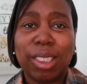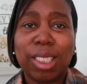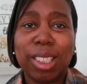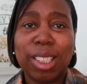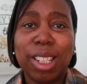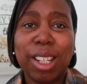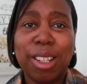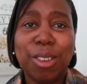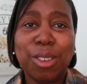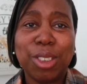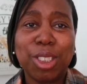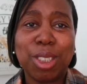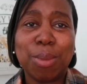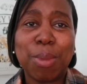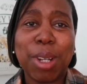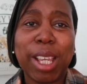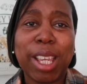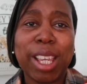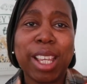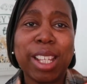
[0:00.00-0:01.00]
See that onto
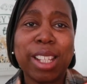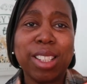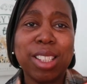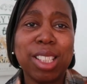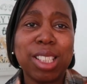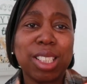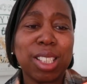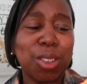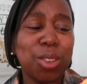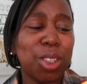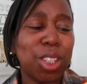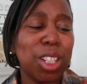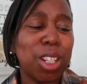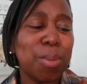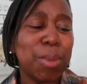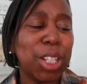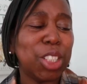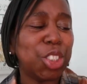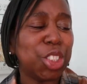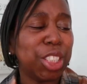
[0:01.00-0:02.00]
my hand? So you
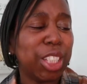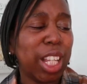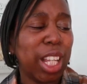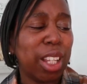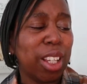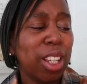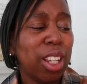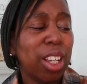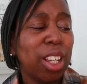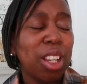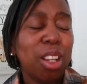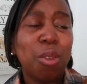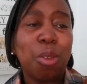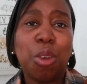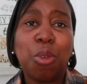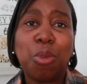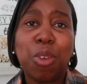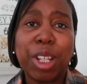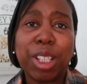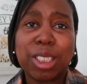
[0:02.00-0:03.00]
can imagine that
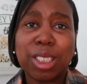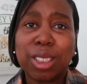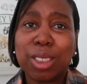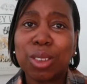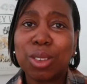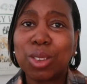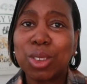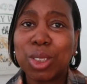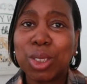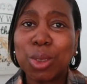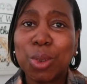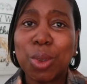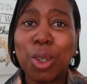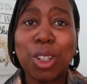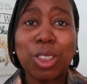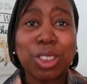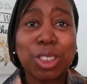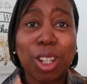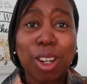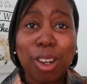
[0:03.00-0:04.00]
reflecting onto
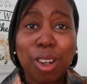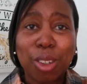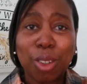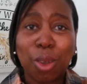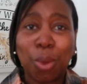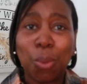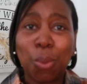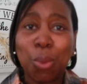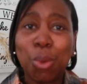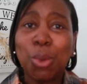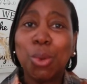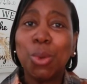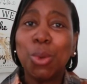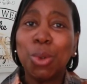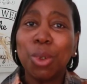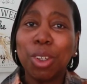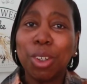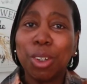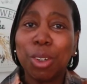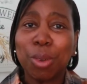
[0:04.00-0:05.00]
a dark
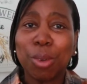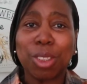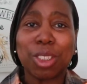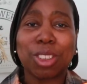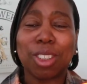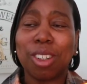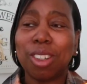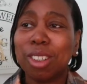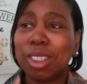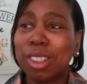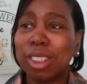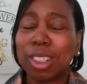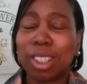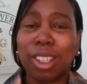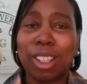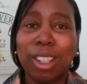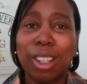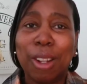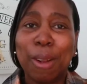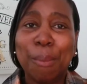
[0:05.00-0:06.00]
wall or a
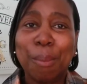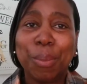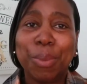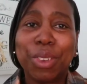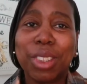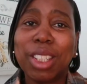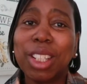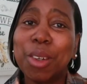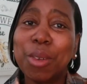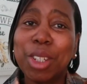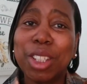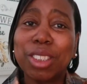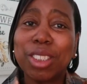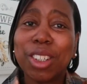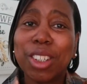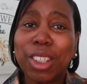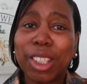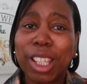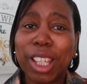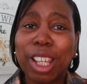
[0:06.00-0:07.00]
dark, you know, in a
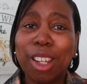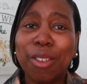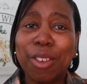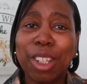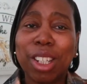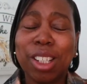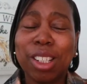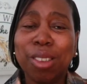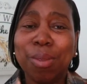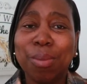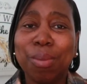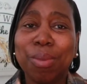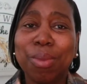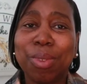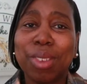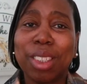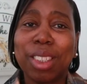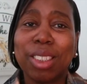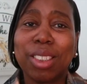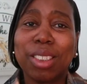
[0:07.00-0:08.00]
dark area.
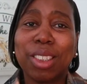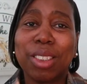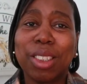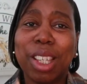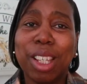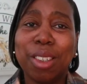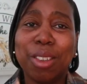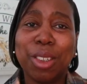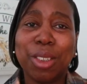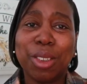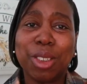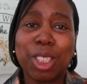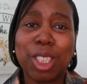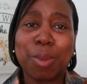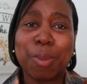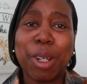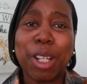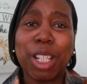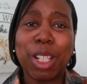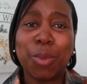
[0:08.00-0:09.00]
So yeah, you got the
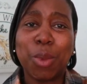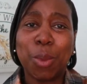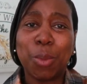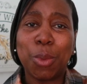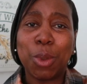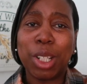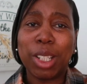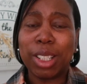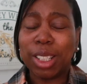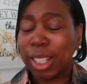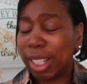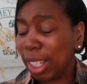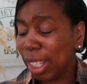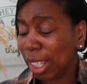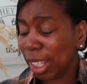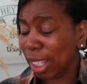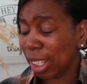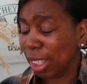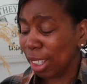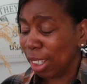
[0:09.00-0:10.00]
spider web one
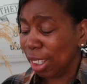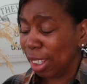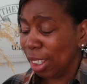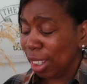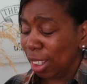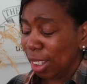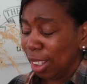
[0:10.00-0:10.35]
there,